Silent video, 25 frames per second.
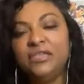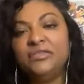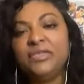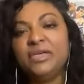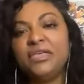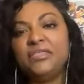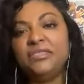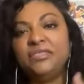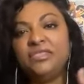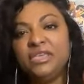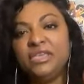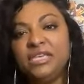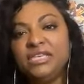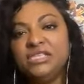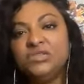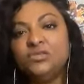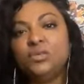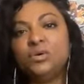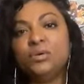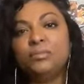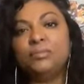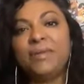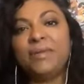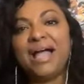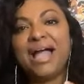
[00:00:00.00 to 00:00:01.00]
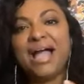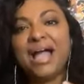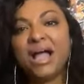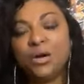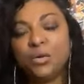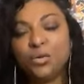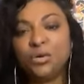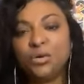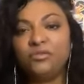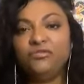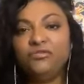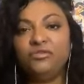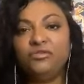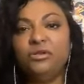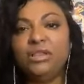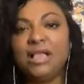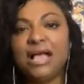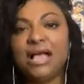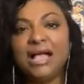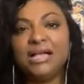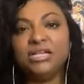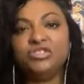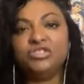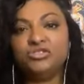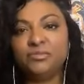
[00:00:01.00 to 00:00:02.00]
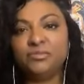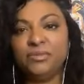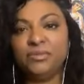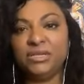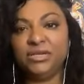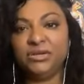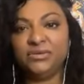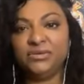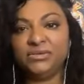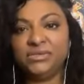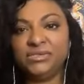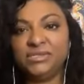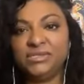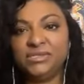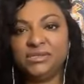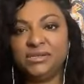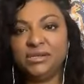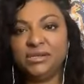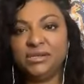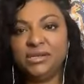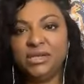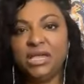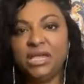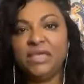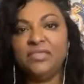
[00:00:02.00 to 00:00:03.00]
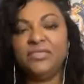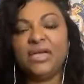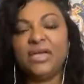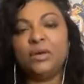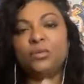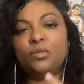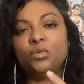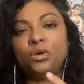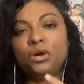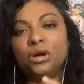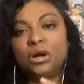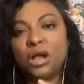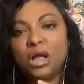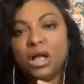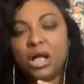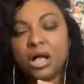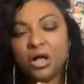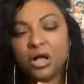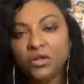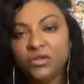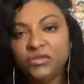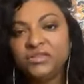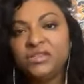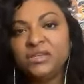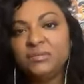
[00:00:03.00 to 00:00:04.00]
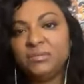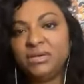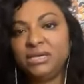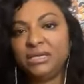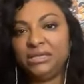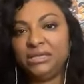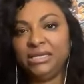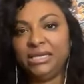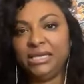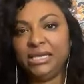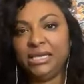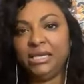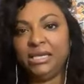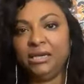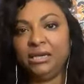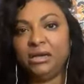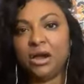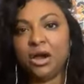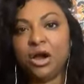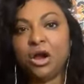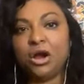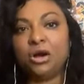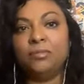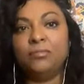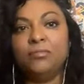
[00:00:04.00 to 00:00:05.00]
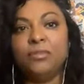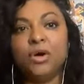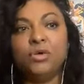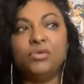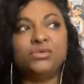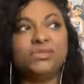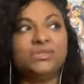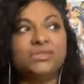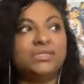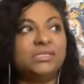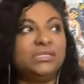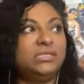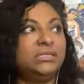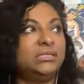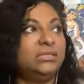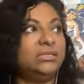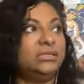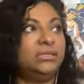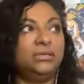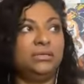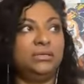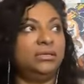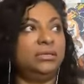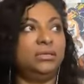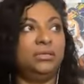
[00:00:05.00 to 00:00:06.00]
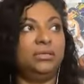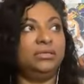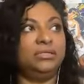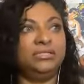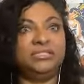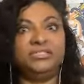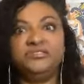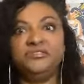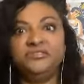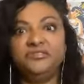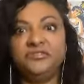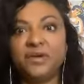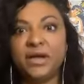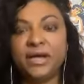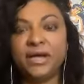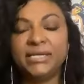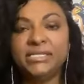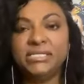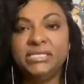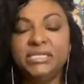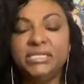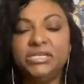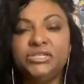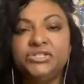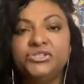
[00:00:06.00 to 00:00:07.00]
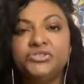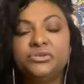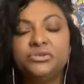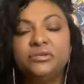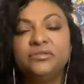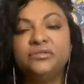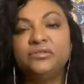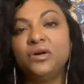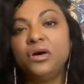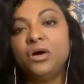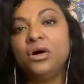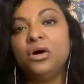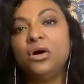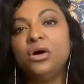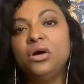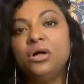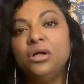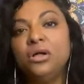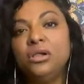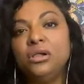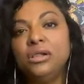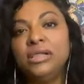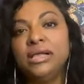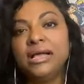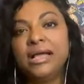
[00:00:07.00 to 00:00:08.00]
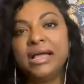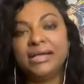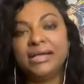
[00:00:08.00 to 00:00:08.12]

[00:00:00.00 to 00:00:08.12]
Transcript: that these were powerful attributes that were ultimately our most divine teacher of all